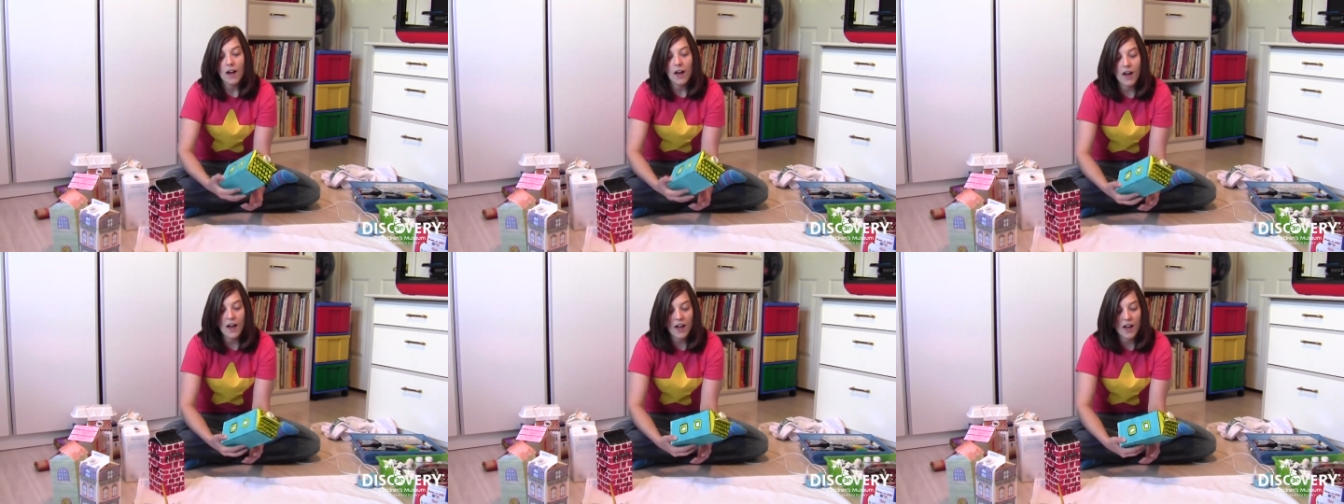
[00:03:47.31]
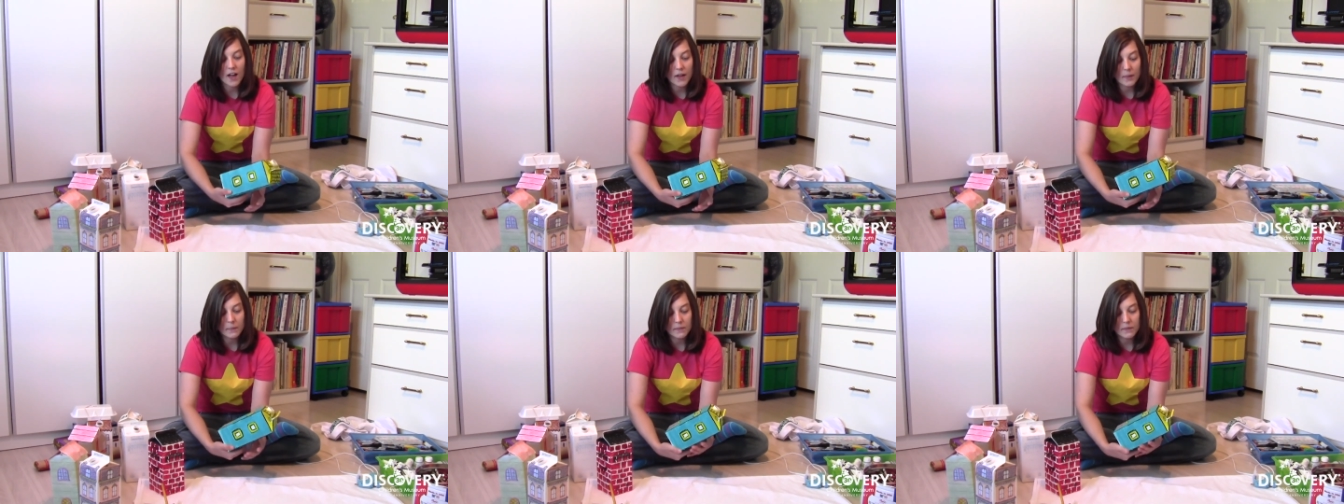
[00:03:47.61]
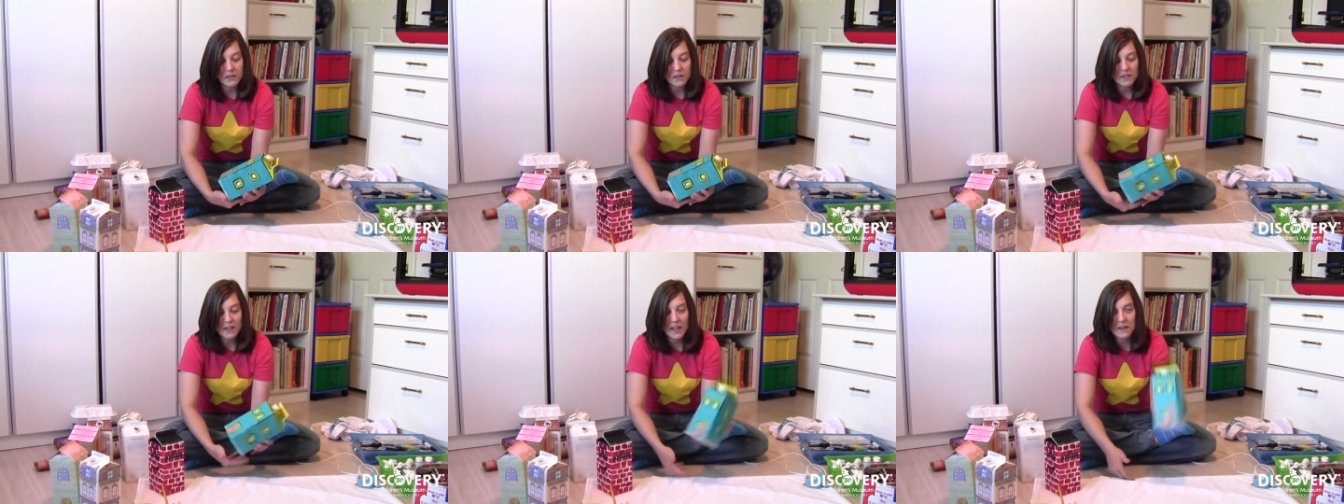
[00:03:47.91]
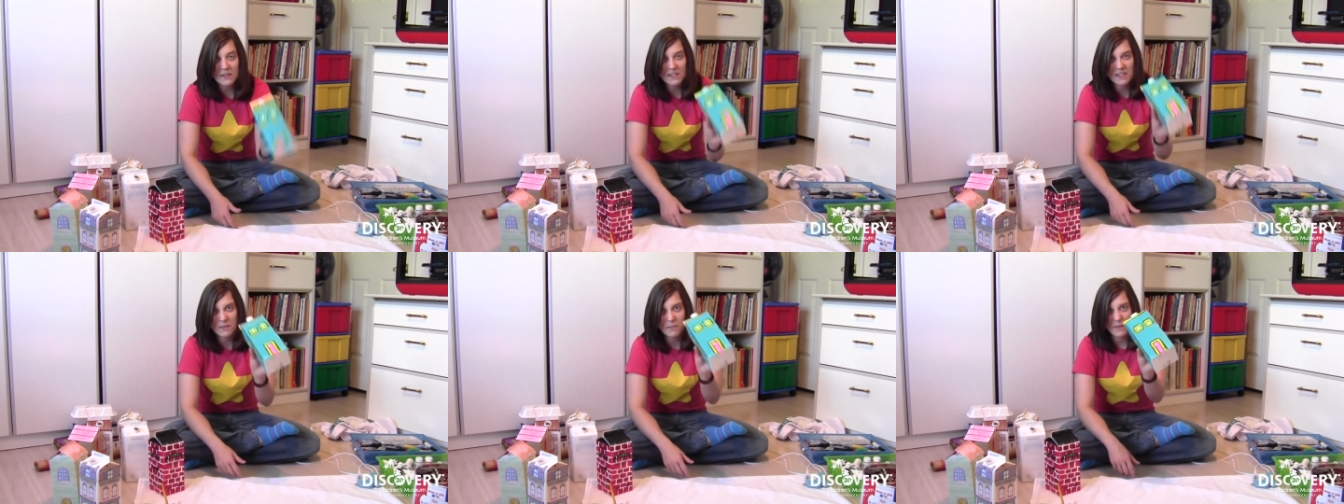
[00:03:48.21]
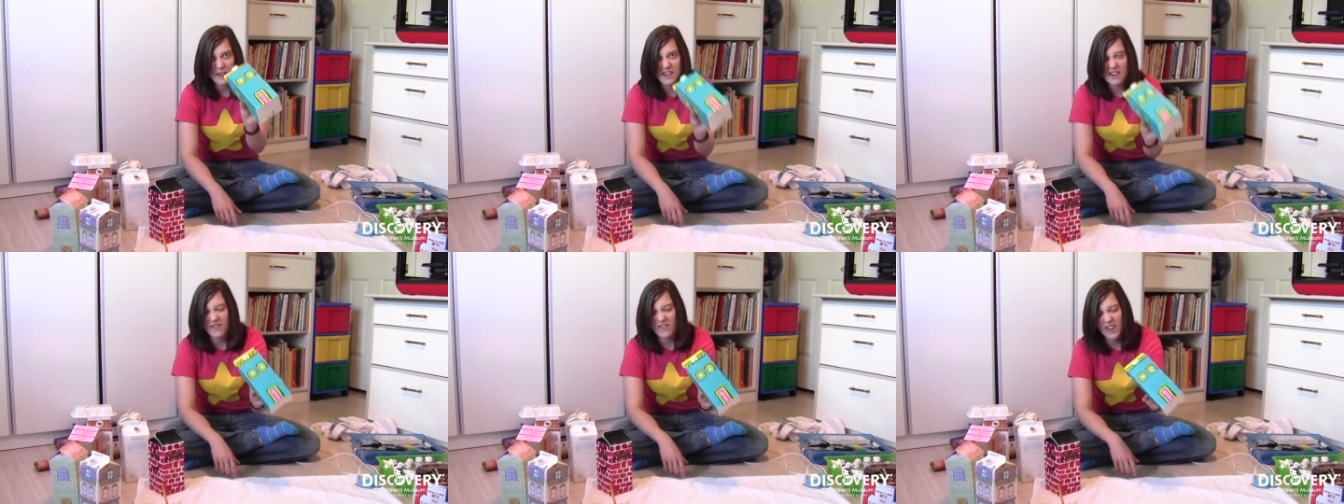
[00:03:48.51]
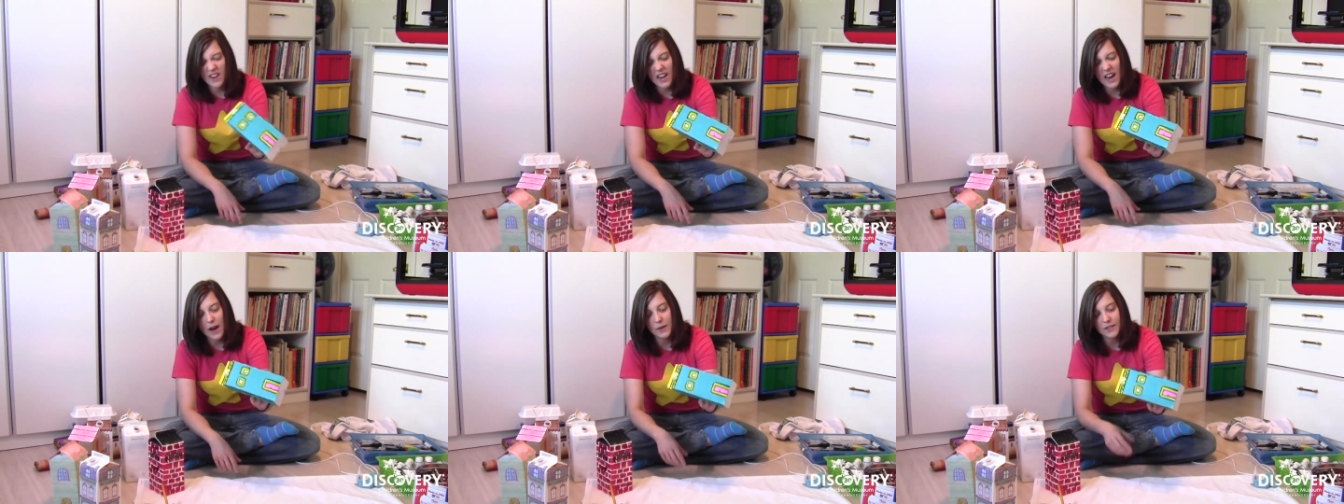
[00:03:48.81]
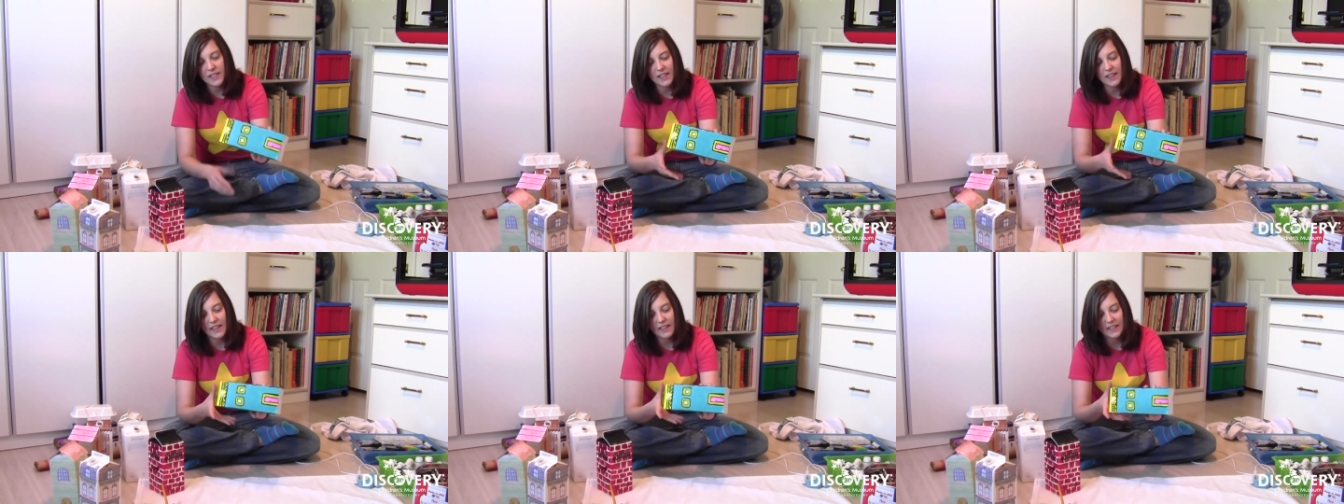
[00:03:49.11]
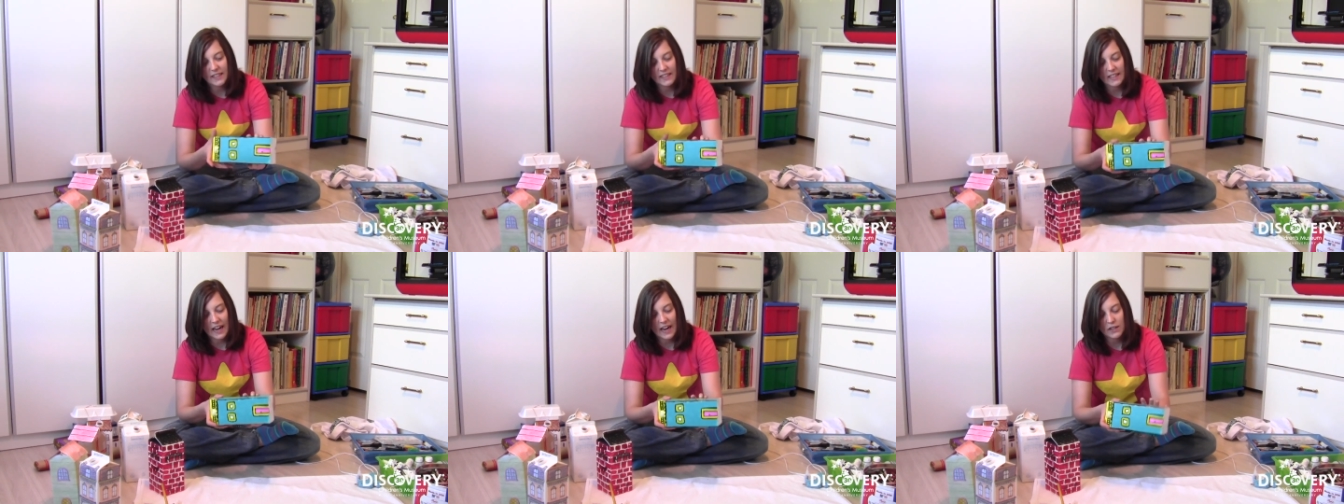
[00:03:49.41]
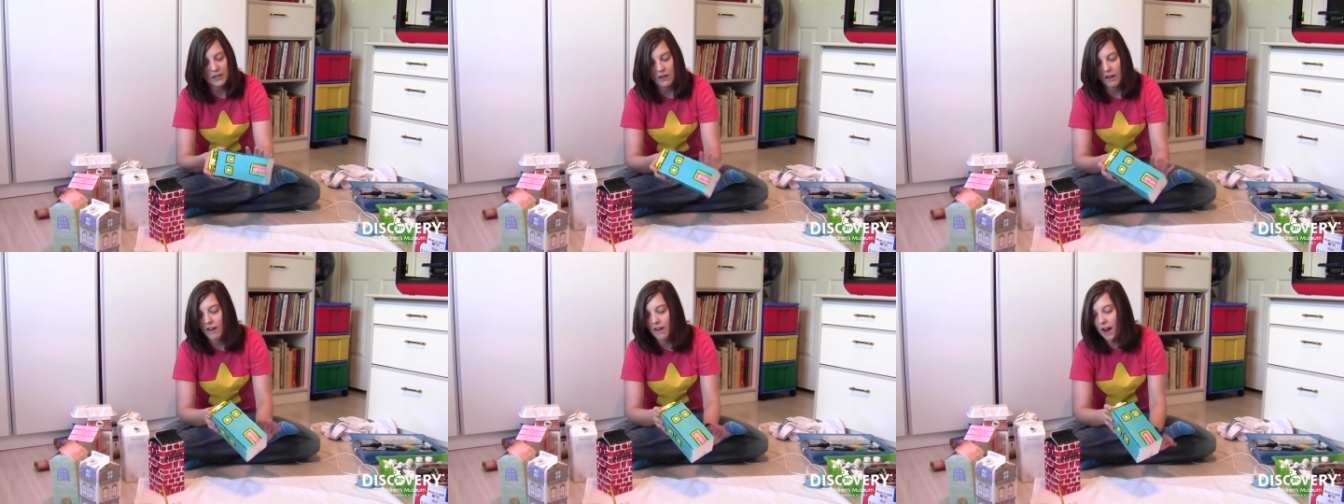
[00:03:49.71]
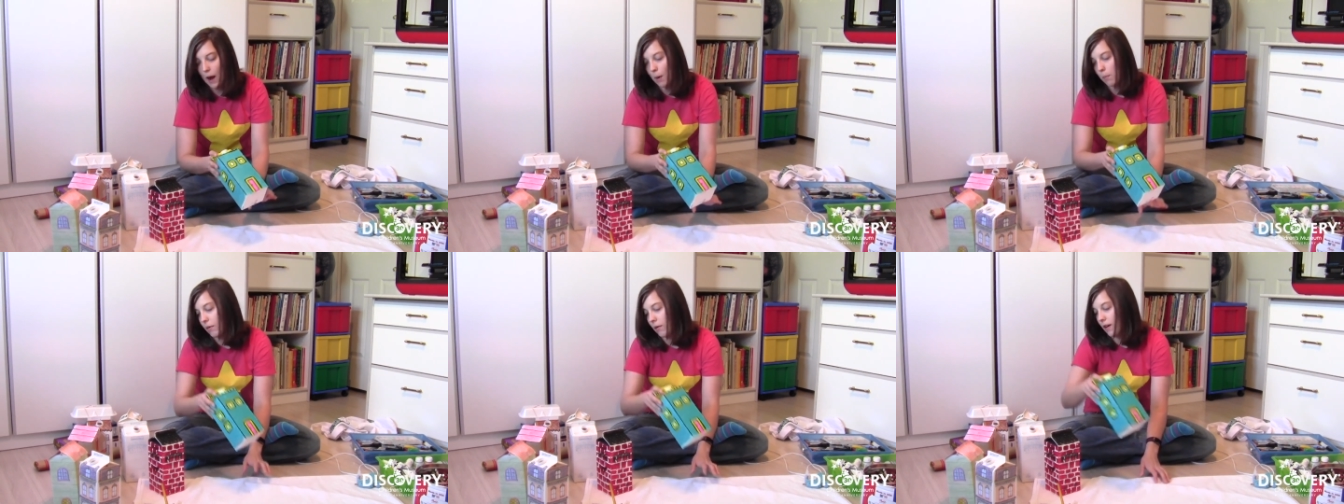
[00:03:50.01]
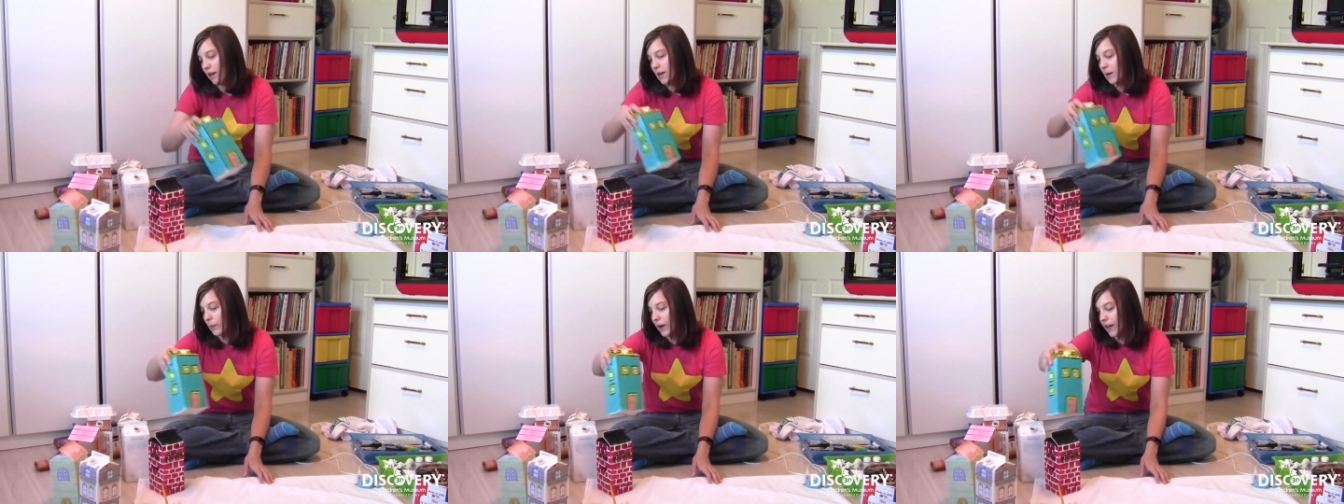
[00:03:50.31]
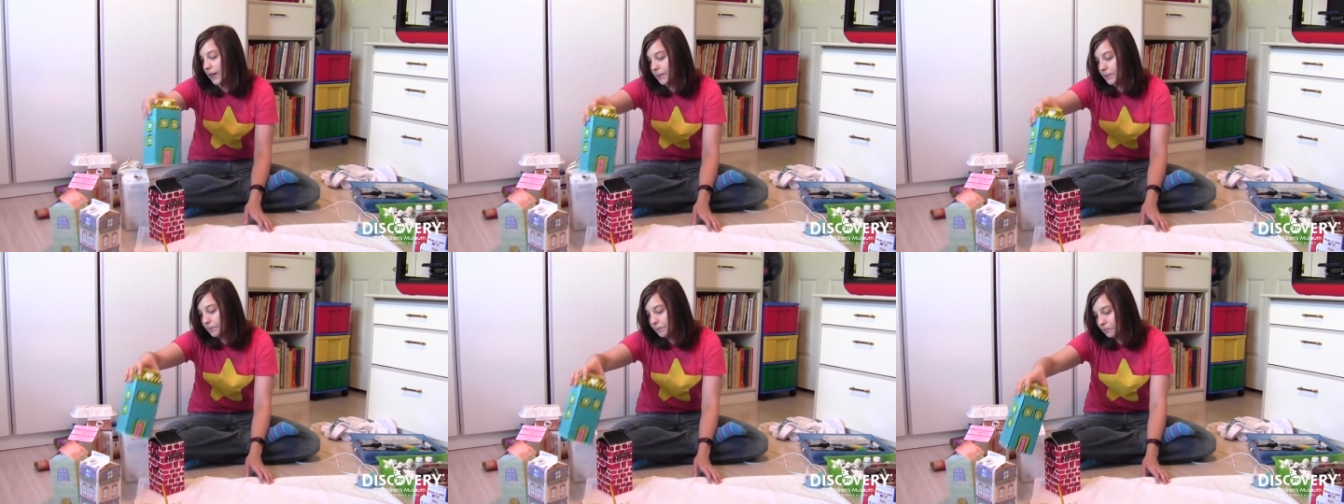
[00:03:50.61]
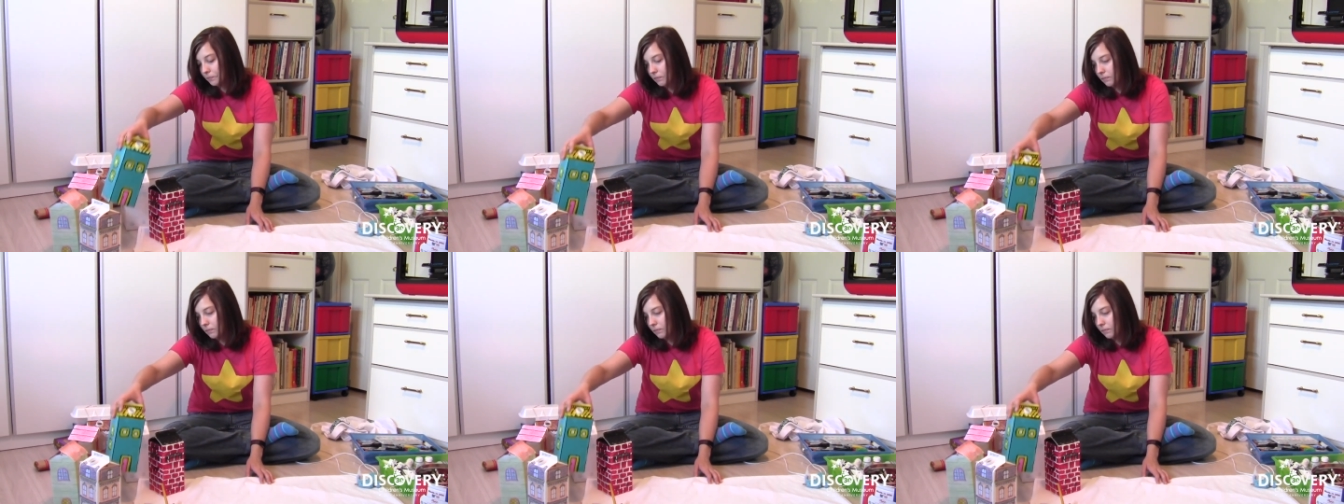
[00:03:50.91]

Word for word: Um, so that was a pretty fun house. I think this guy turned out pretty well.